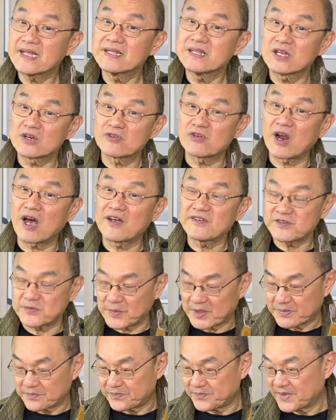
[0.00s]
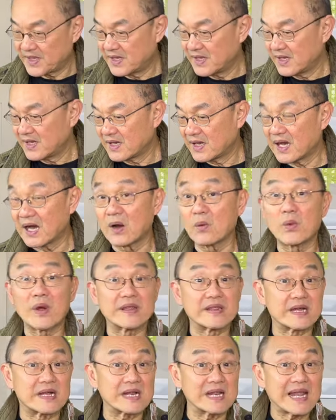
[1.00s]
the Craftsman, uh,
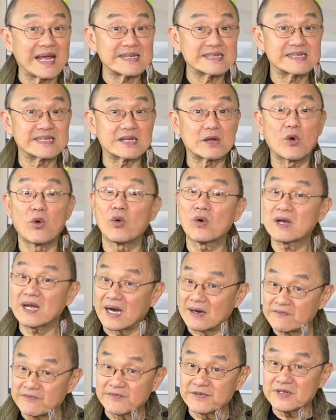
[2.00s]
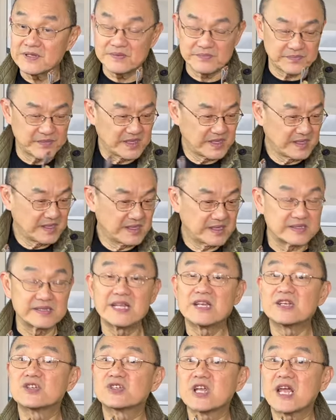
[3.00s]
whether classic or comfort,
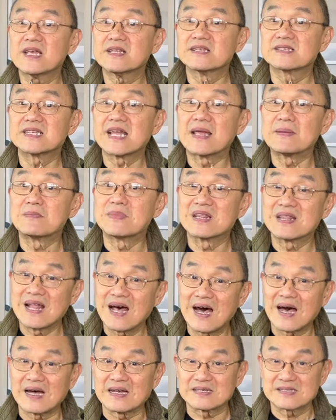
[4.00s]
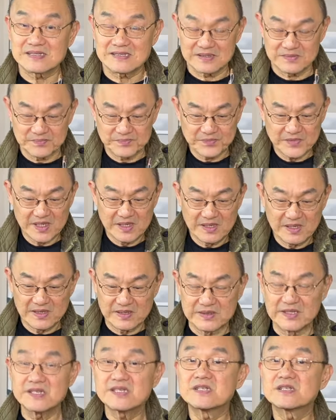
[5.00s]
they share the same last.
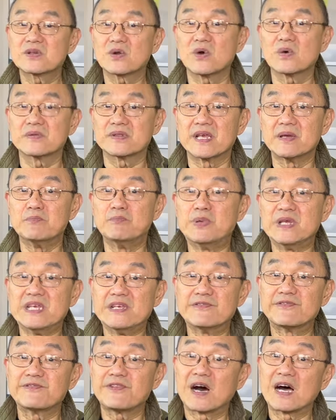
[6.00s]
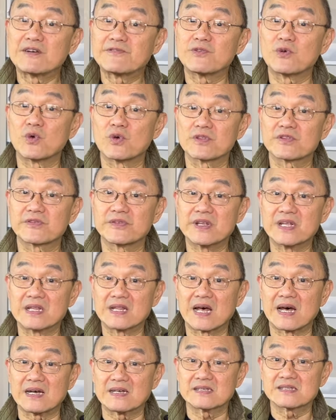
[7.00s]
This is called their B five four three
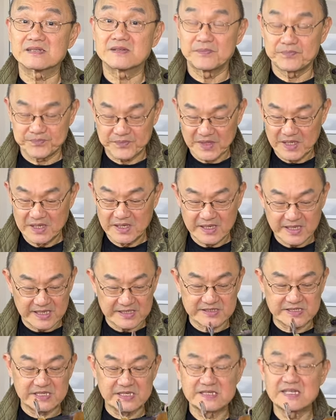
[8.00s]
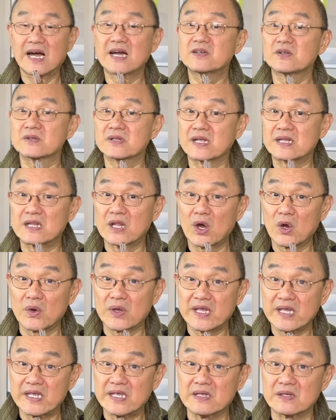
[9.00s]
last. It's designed on a low
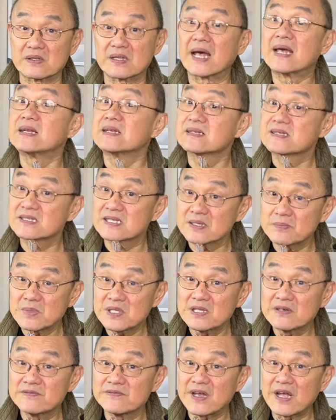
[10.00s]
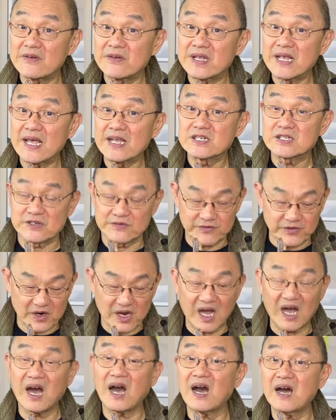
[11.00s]
heel, and a similar variation for a
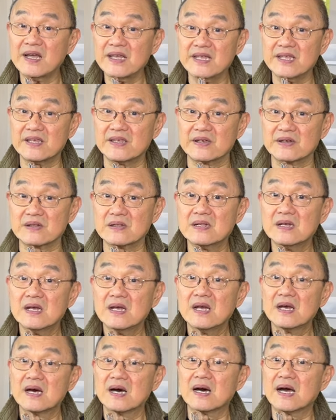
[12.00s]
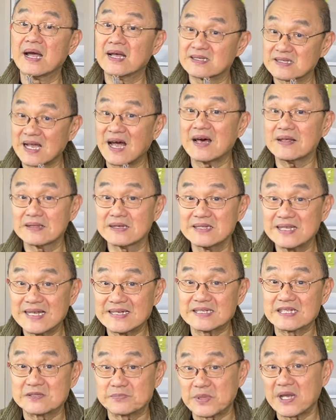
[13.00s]
high heel has other
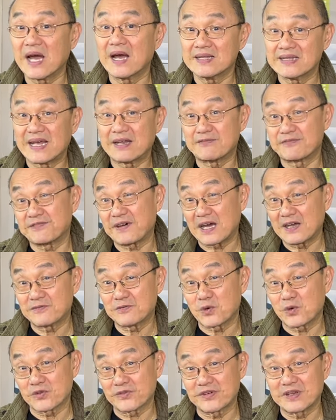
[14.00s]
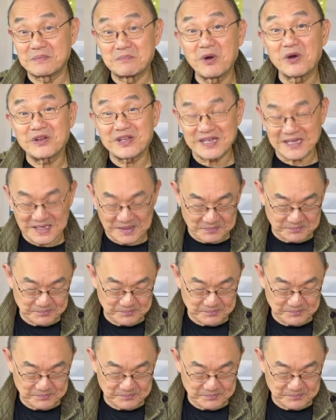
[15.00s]
letters behind that five four three moniker.